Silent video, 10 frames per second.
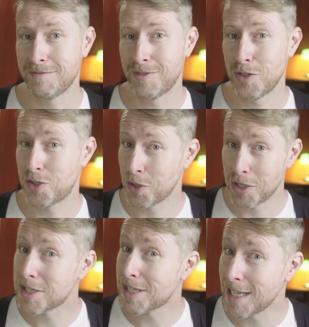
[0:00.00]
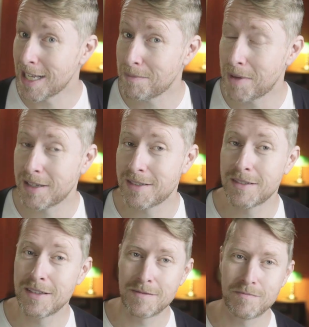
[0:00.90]
You shouldn't steal, but
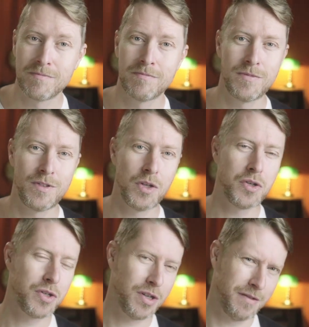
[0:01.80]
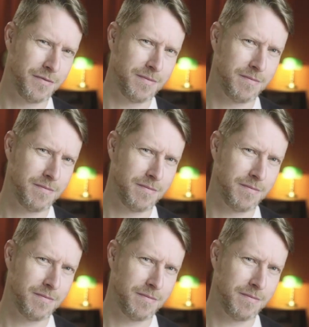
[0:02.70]
you should have.